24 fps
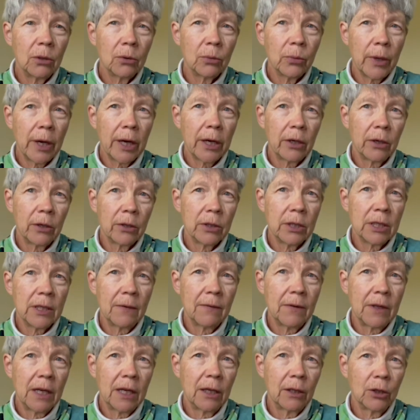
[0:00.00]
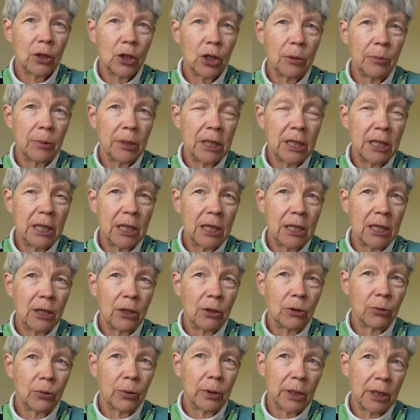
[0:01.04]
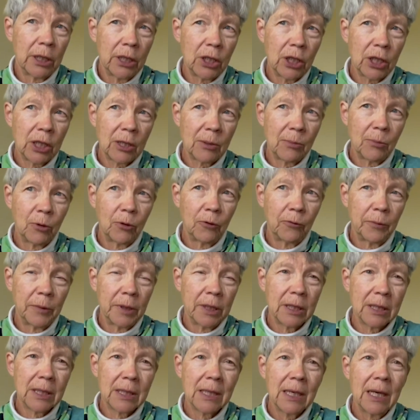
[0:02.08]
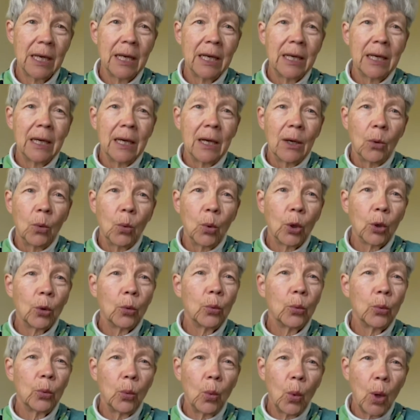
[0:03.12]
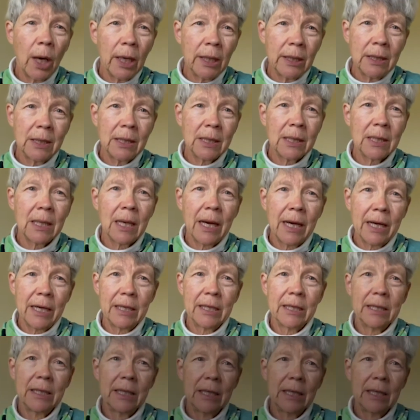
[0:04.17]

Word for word: records of the LGBTQ religious movements were one-sided.